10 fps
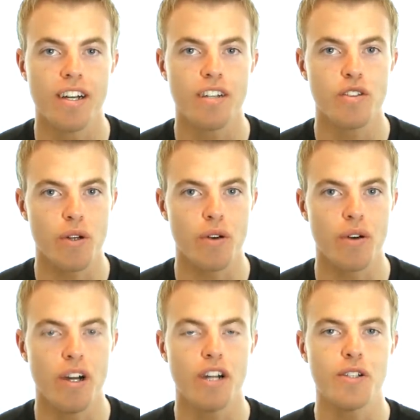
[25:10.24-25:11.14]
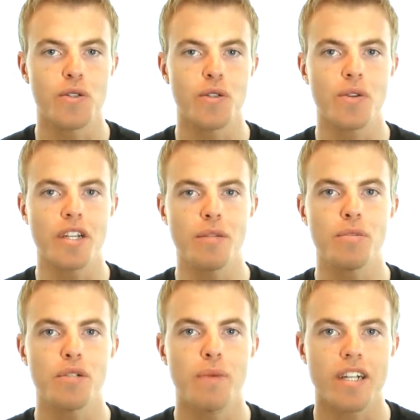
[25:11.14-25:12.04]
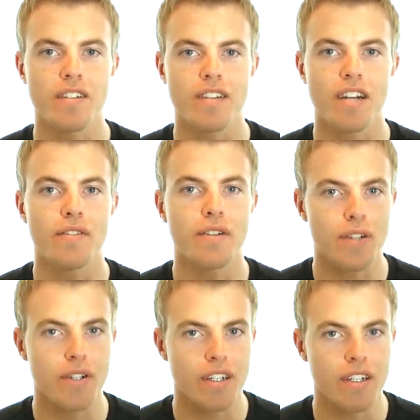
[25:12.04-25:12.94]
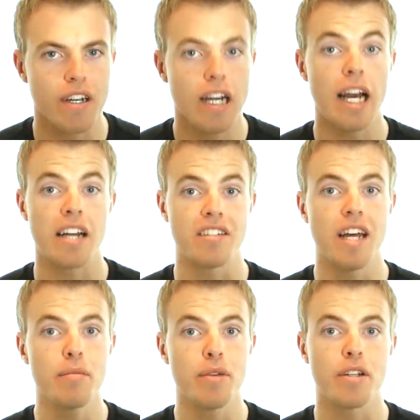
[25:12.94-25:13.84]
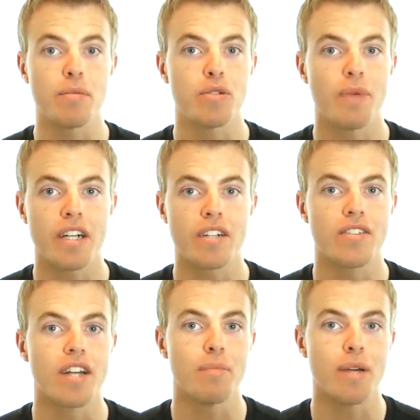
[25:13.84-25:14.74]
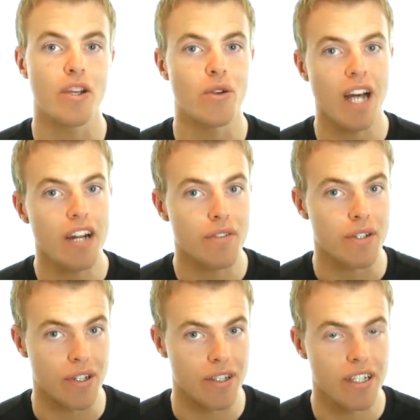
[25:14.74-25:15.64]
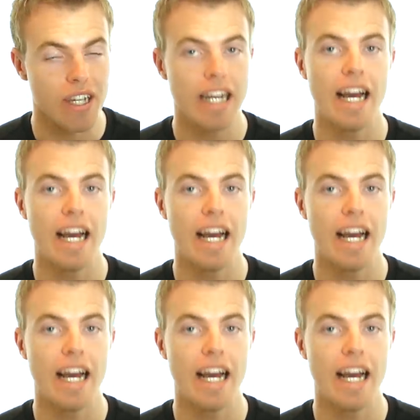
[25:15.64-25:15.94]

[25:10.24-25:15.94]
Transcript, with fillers: So, choose only the perspectives that feel good, examine the perspectives that make you not feel good,